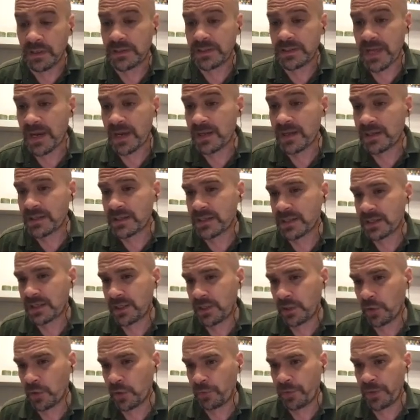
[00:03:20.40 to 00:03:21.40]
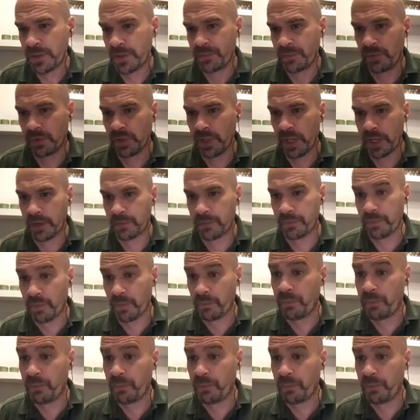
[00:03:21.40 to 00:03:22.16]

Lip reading: tending to kill people like the